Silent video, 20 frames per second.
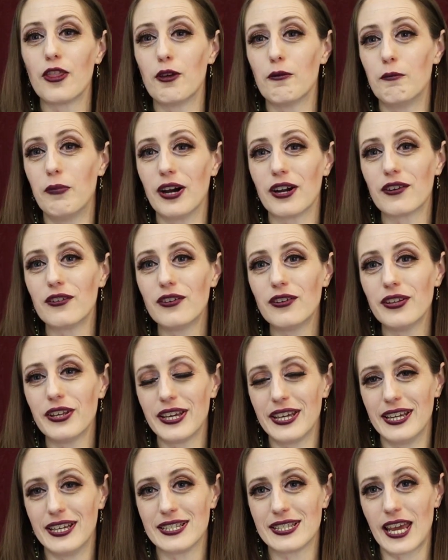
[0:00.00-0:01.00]
The buckle
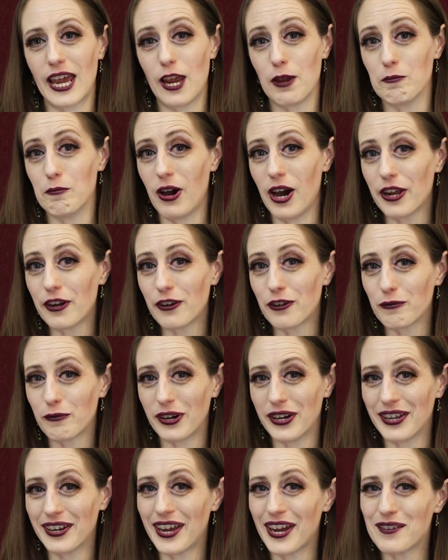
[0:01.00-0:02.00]
is a modern
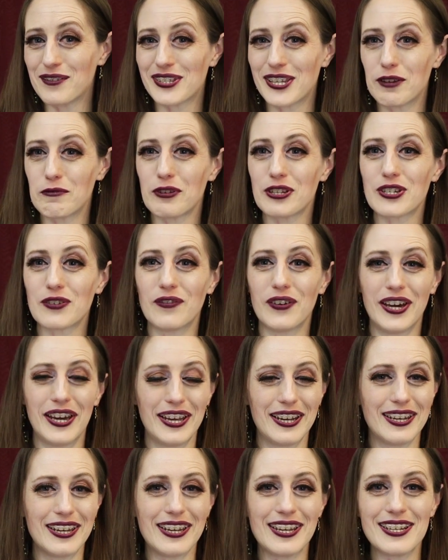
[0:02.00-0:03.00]
one I was able to
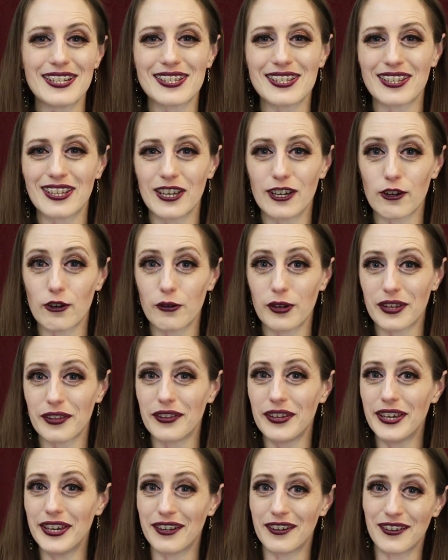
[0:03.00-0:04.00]
find easily and
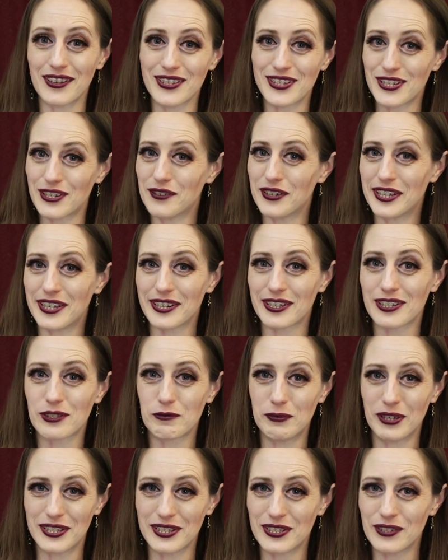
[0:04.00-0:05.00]
quickly, and also
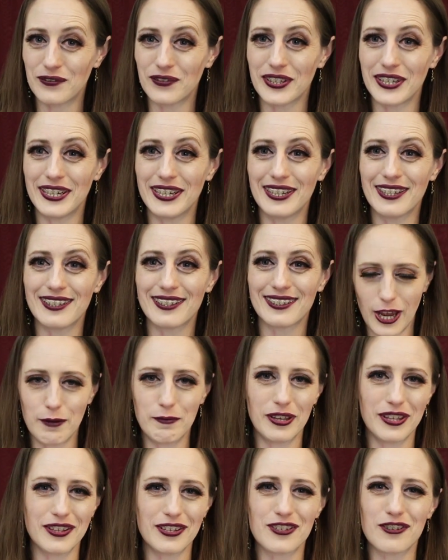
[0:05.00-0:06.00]
inexpensively. I
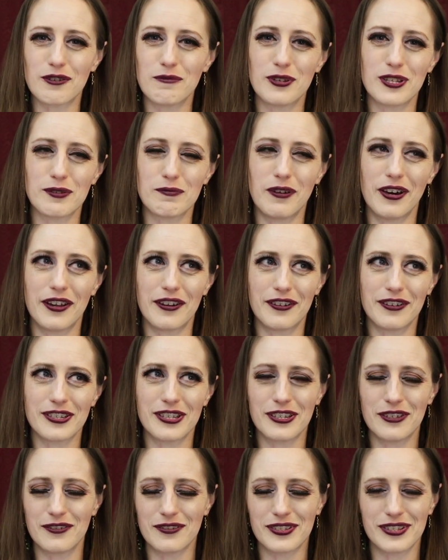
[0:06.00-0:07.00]
mean, the trim is modern
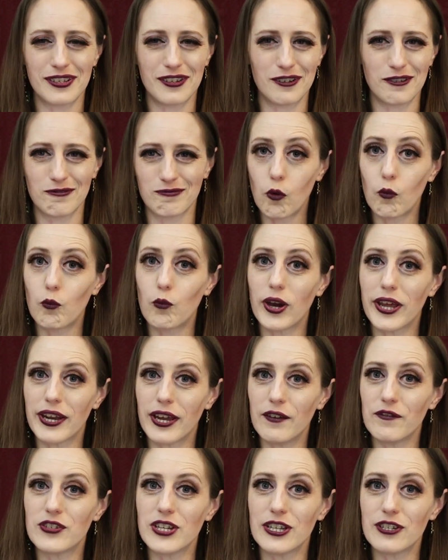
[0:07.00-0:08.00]
too, so. When
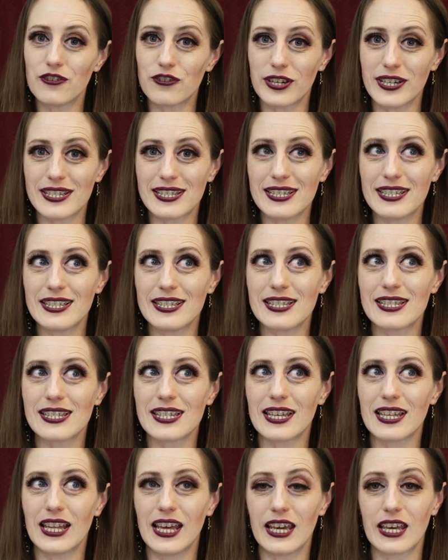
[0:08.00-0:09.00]
I've done dresses
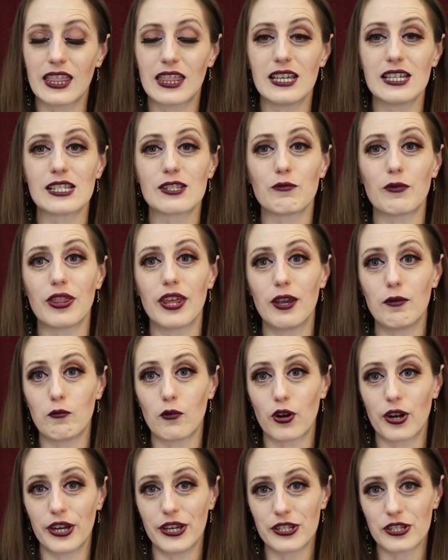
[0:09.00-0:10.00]
like this with a
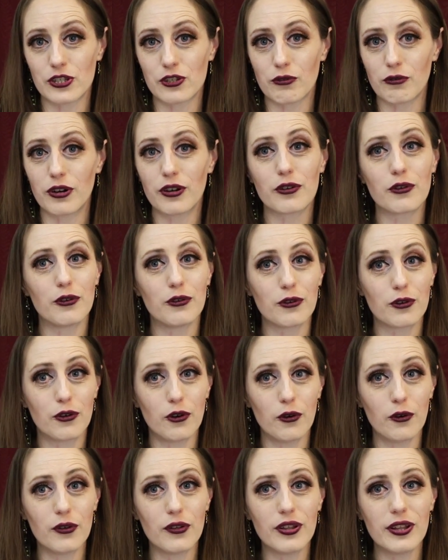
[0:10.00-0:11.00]
more historical
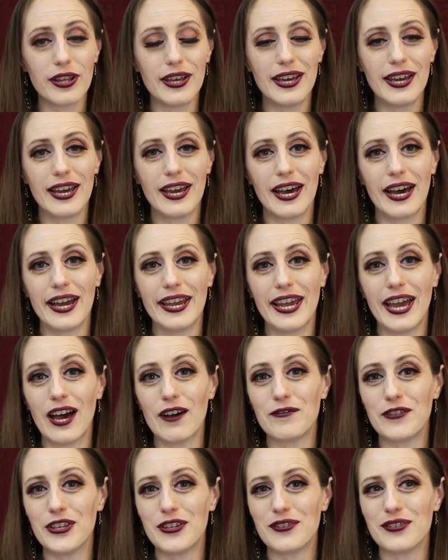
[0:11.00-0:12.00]
goal, I
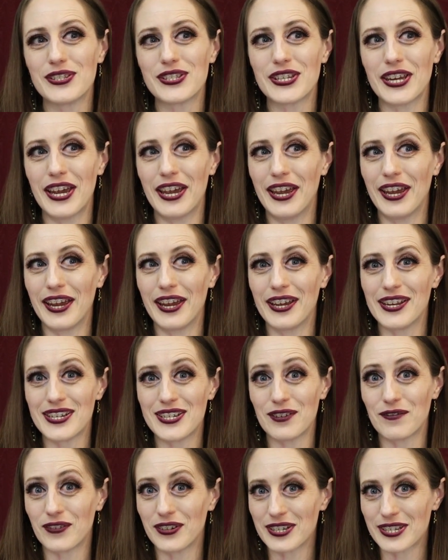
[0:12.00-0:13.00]
have used a
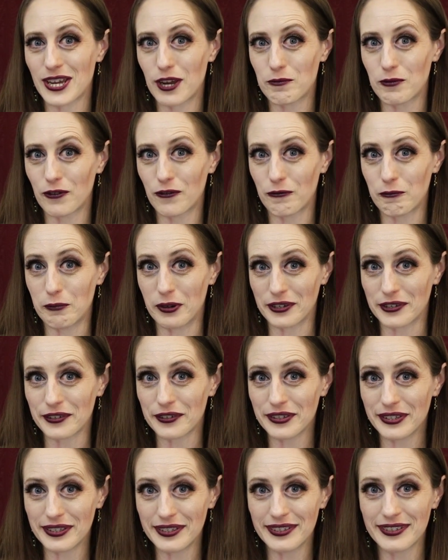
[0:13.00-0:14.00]
different type of
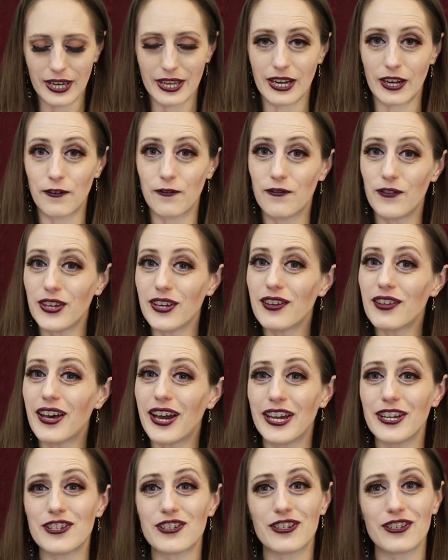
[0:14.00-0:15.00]
buckle, and I feel
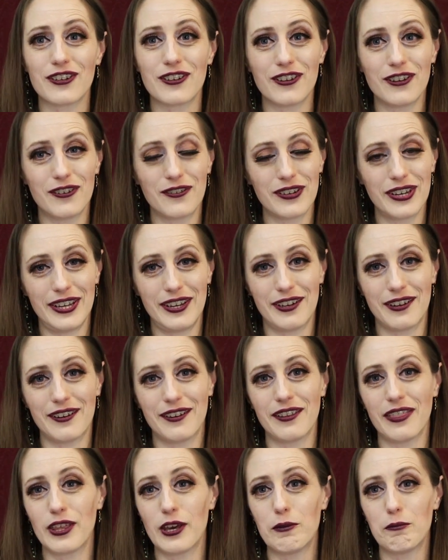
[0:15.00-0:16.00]
I should note
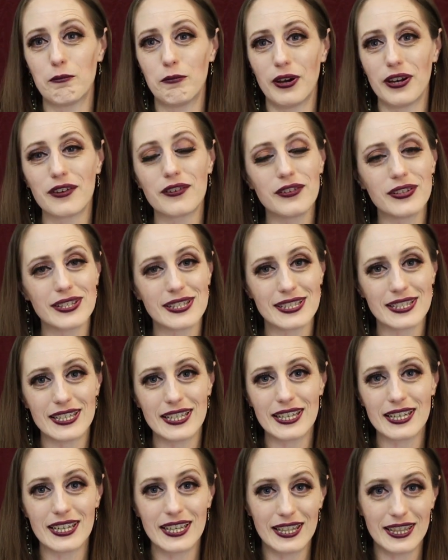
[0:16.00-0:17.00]
here that buckles
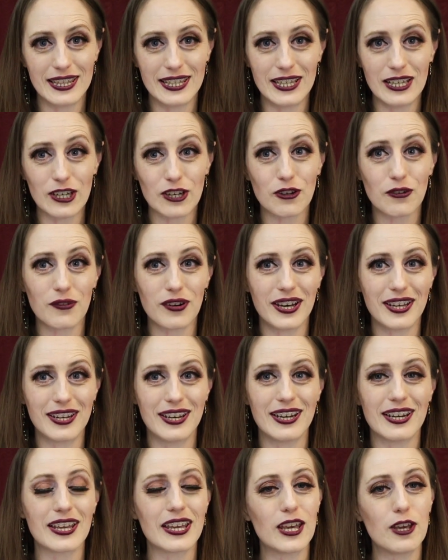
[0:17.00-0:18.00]
seen in the
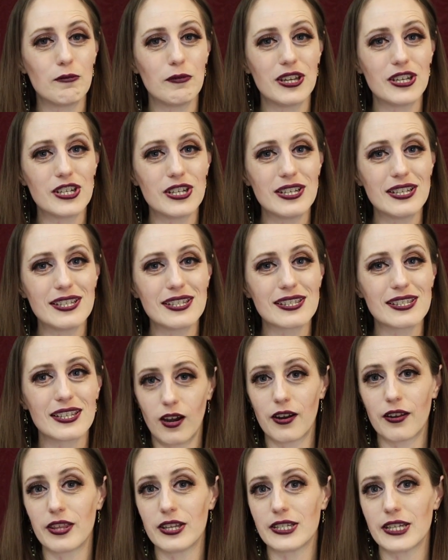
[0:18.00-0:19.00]
Cranach images
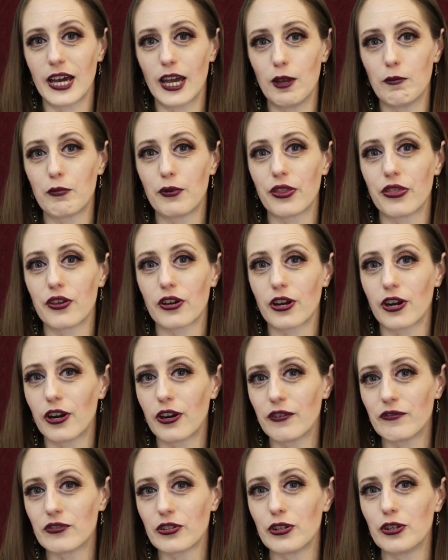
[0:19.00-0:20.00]
are the type with the
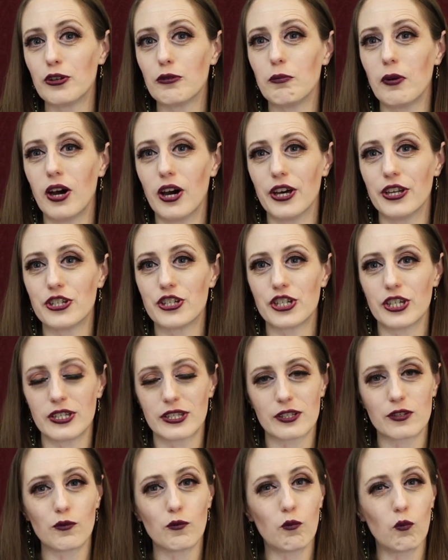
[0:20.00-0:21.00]
curved loop on
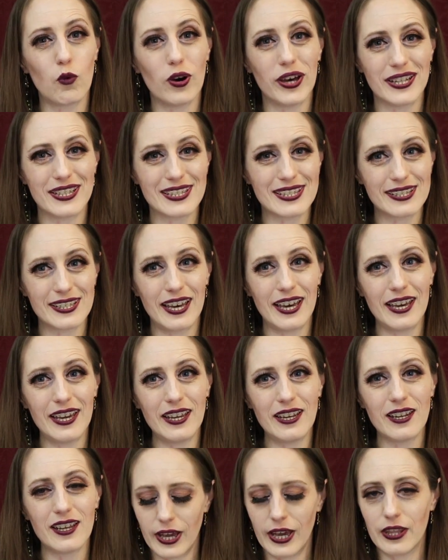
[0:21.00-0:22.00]
just one
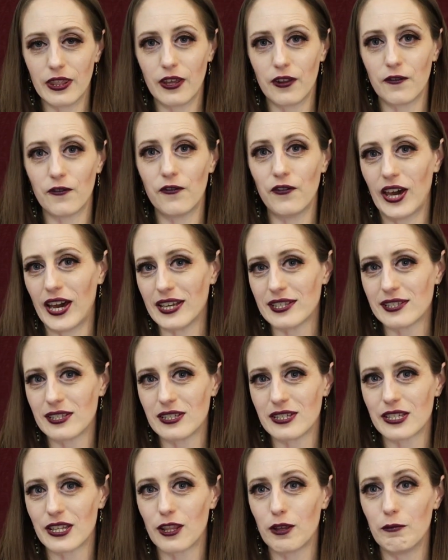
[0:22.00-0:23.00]
side and then
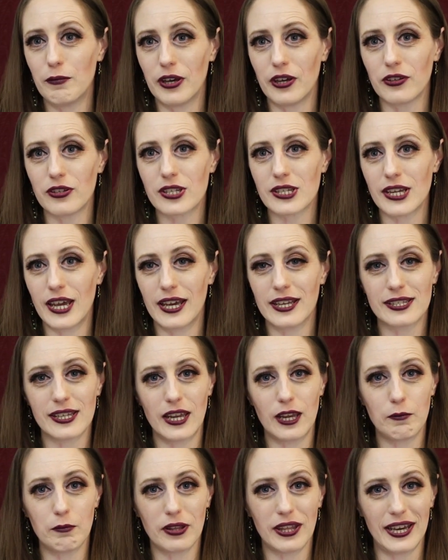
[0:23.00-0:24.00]
fastened to the belt as
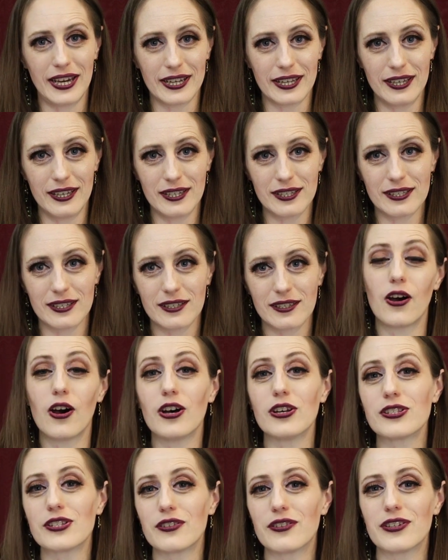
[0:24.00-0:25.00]
a placket.
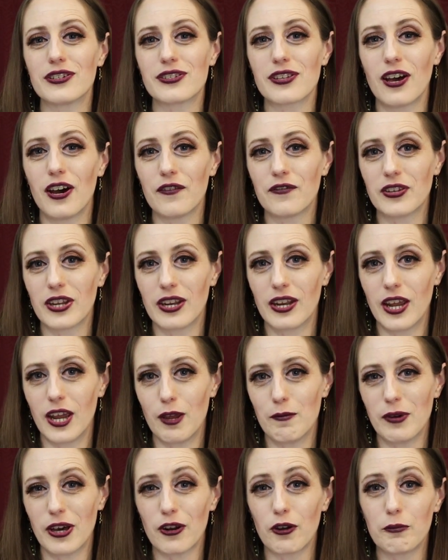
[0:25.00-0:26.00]
Also, there's often
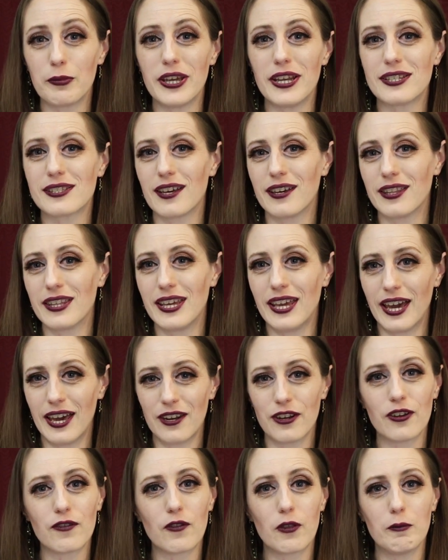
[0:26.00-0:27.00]
a metal piece on the
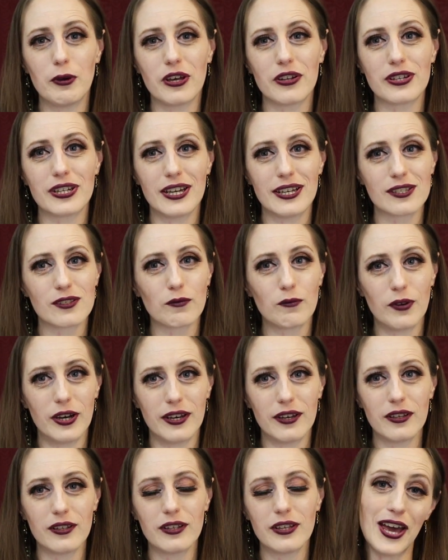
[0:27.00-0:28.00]
end of the belt as
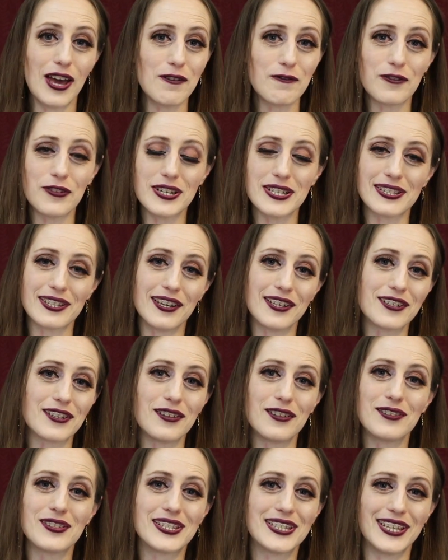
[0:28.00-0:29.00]
well. Every Santa
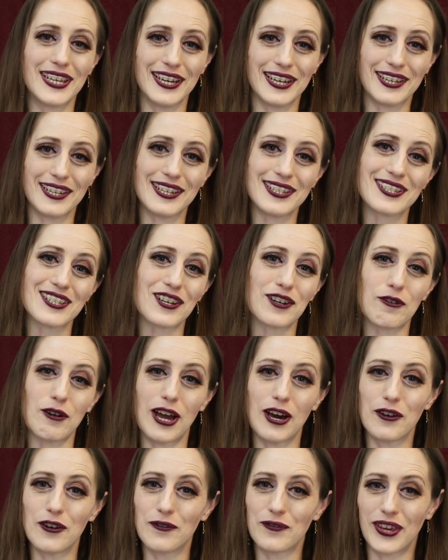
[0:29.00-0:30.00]
Lucia needs a
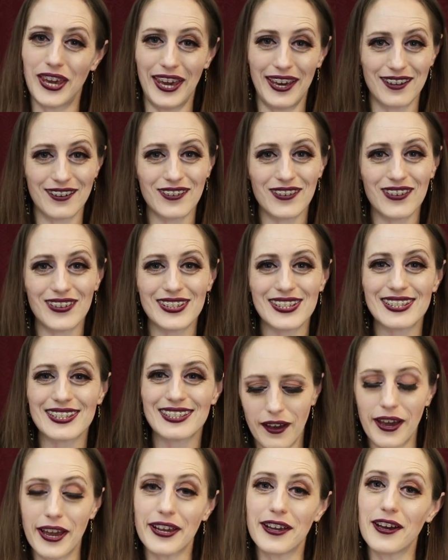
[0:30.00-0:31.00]
crown of candles.
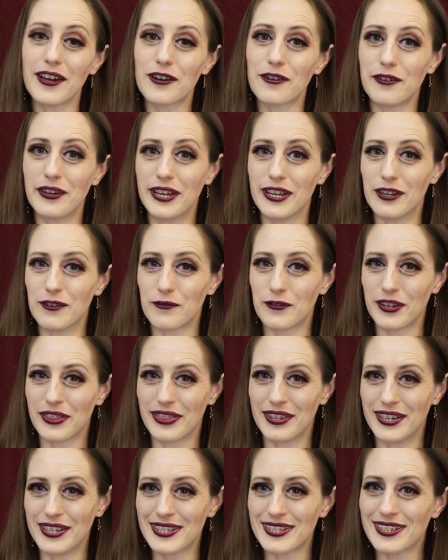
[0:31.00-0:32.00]
I got creative with
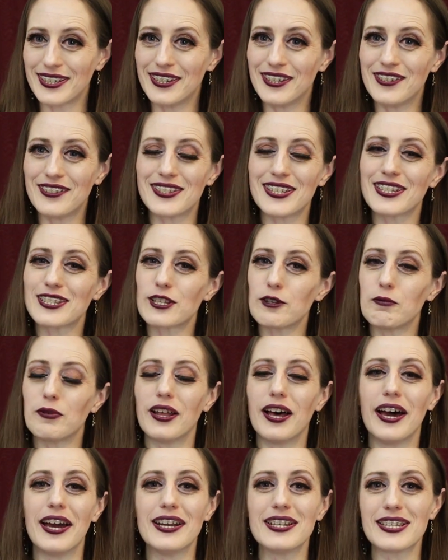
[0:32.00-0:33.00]
this using
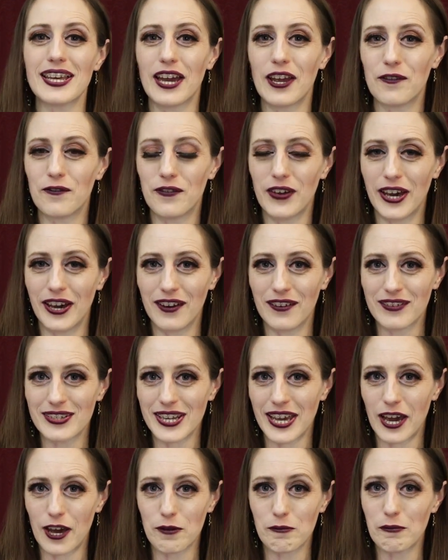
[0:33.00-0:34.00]
supplies I found
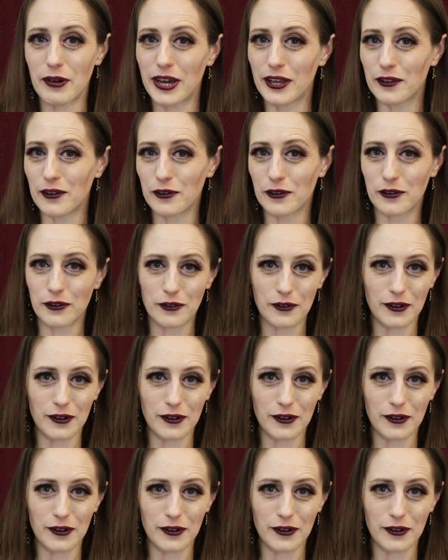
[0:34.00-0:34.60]
at my local